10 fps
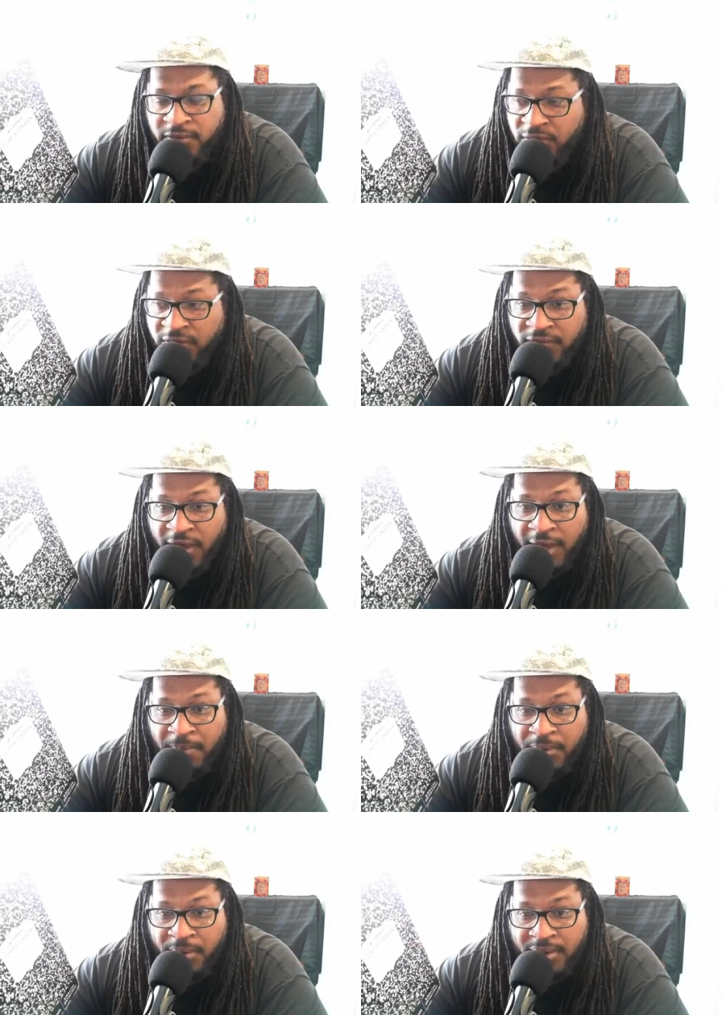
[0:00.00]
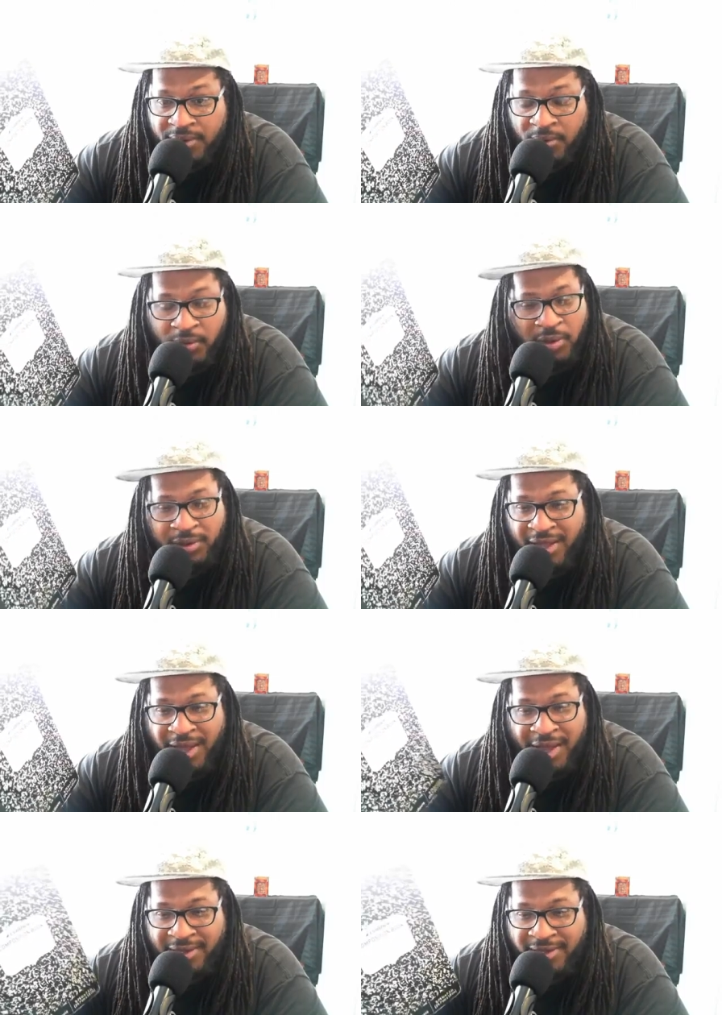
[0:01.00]
So you can find a book or
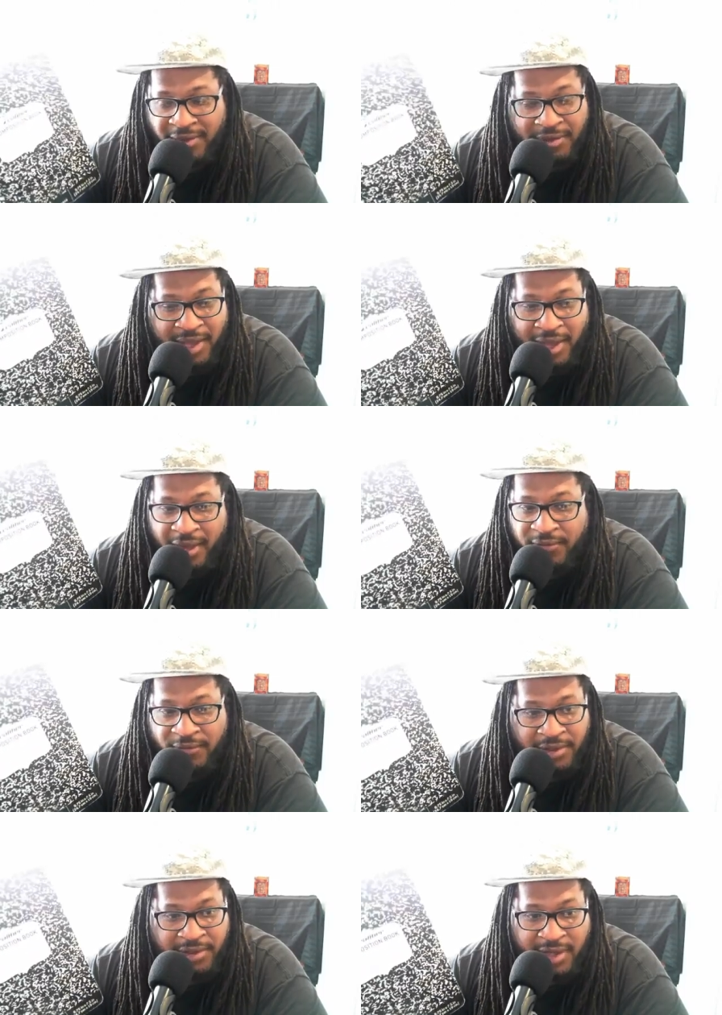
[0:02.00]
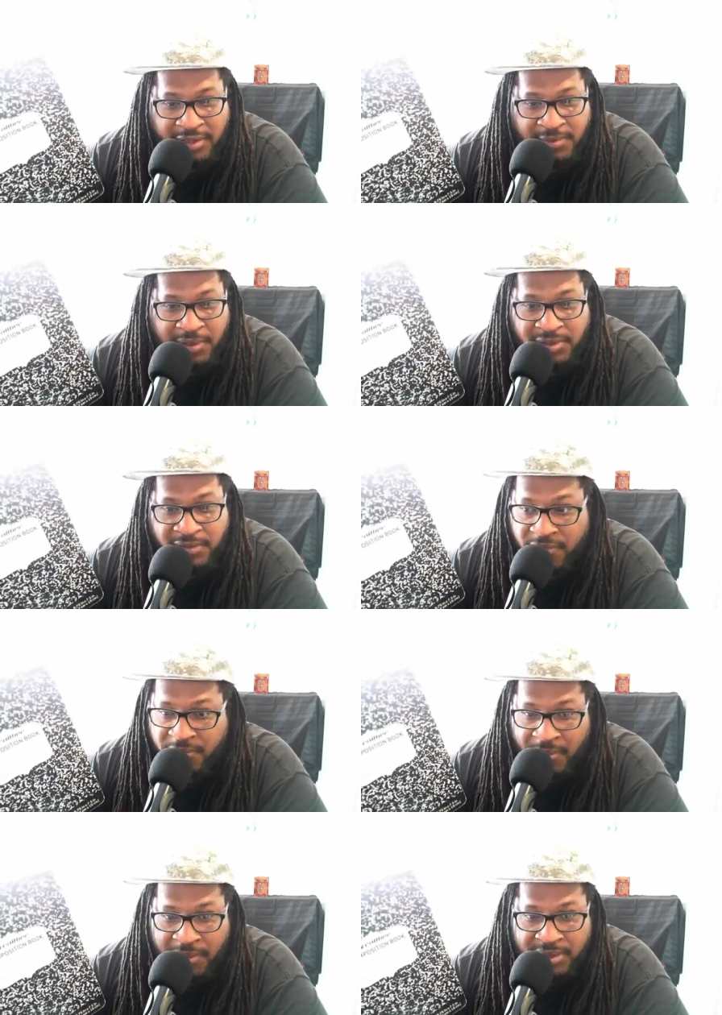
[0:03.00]
online. They're not really that expensive.
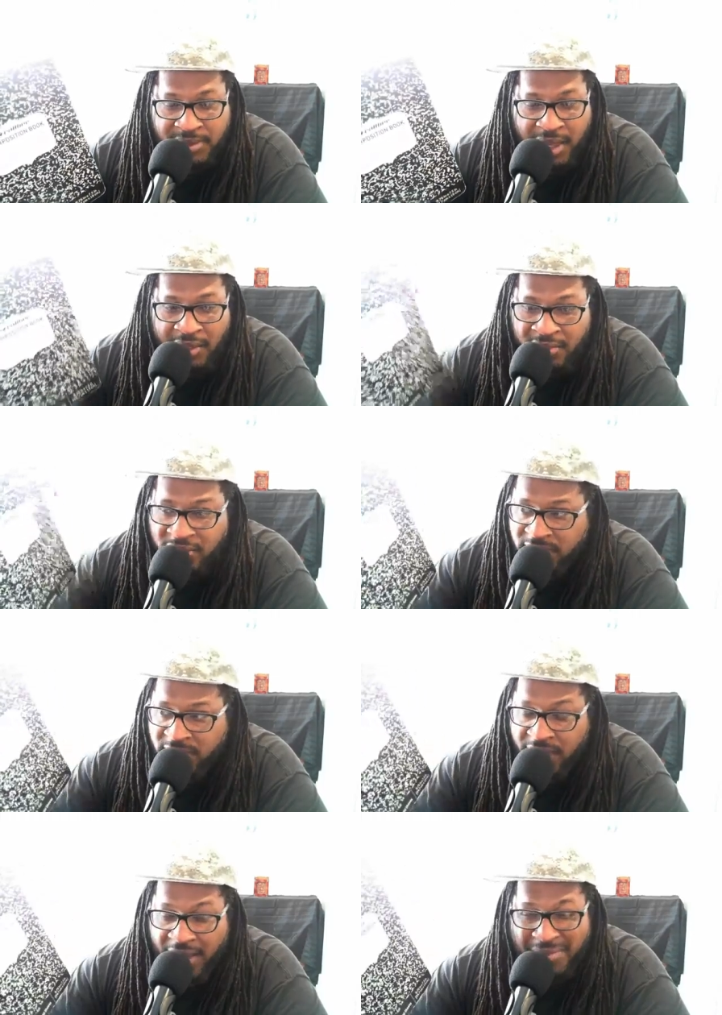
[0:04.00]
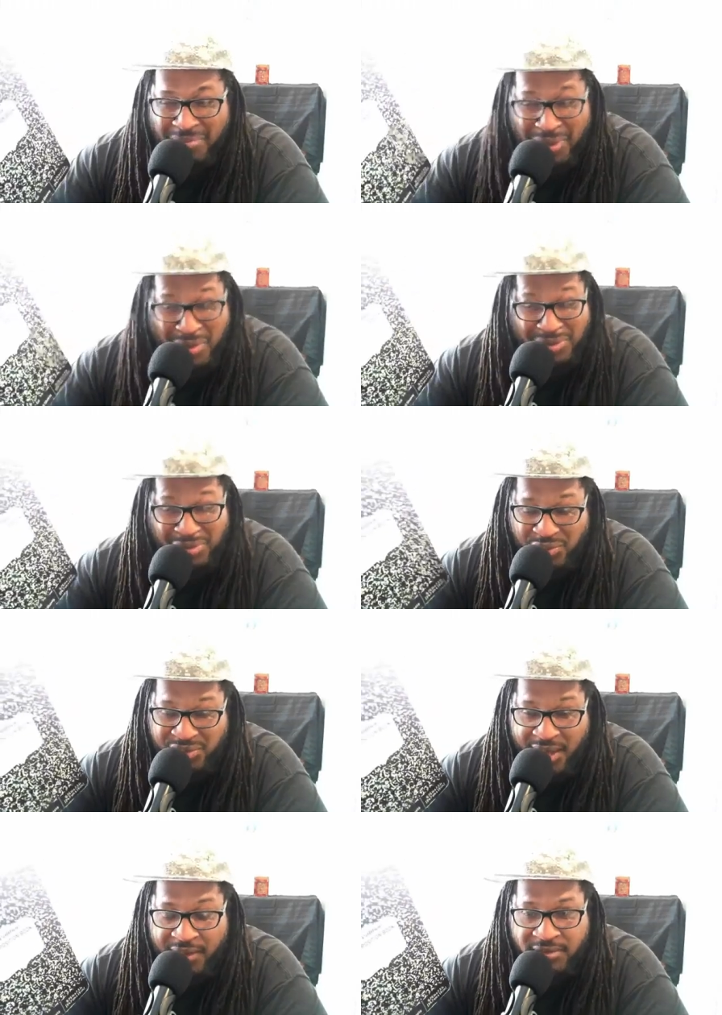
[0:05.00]
They're maybe $1, at most
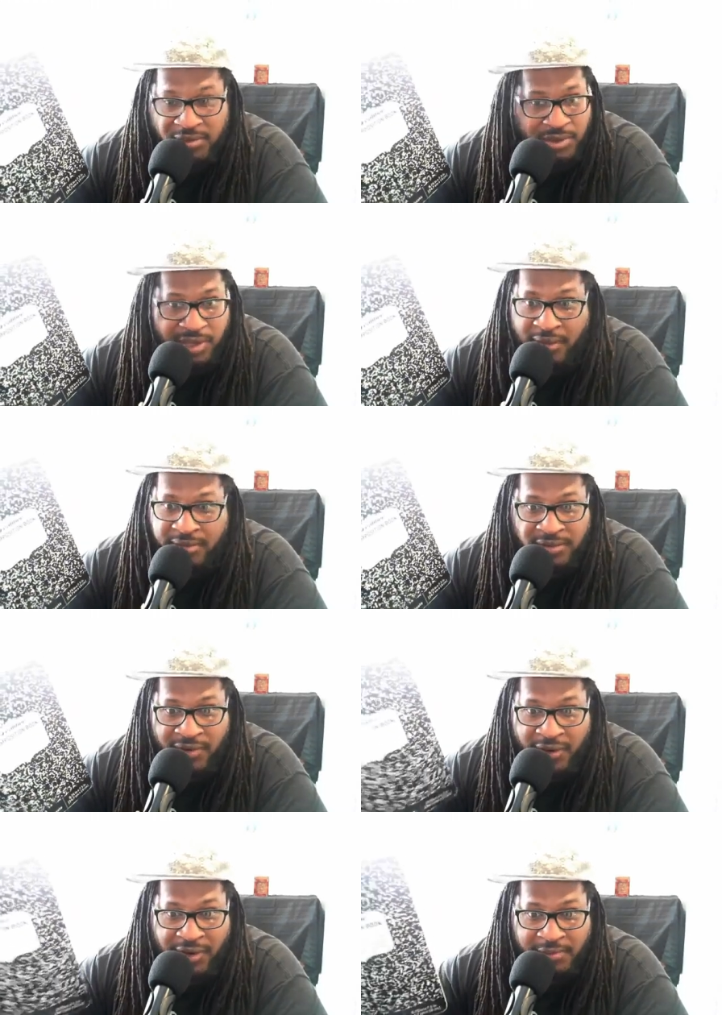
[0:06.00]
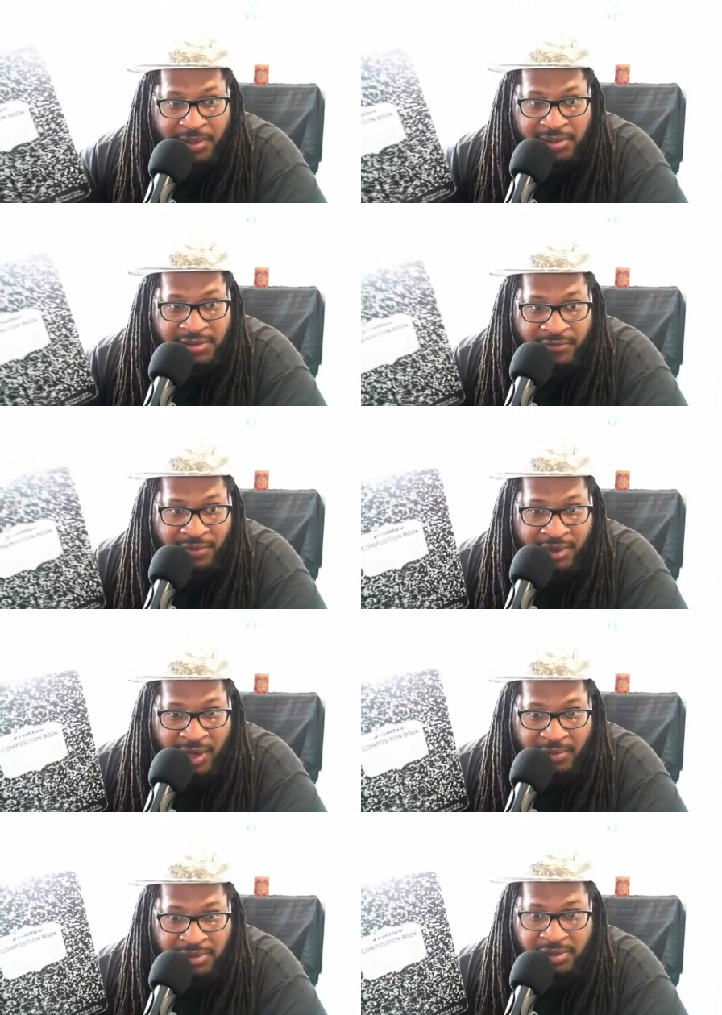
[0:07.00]
$3. $3 is very expensive for a
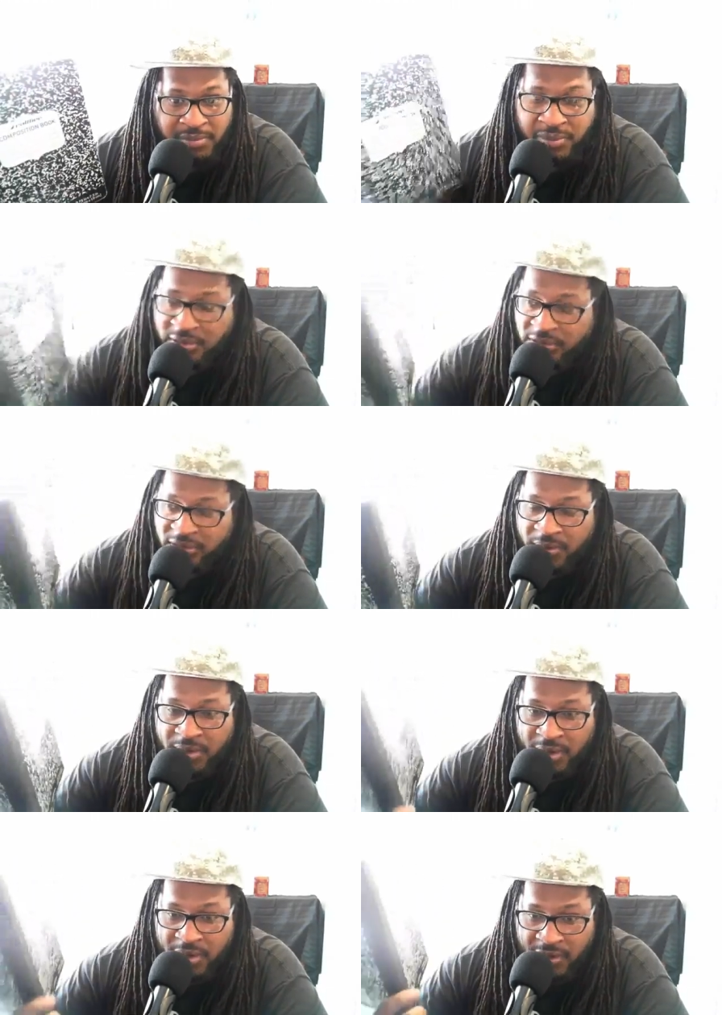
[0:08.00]
composition book. So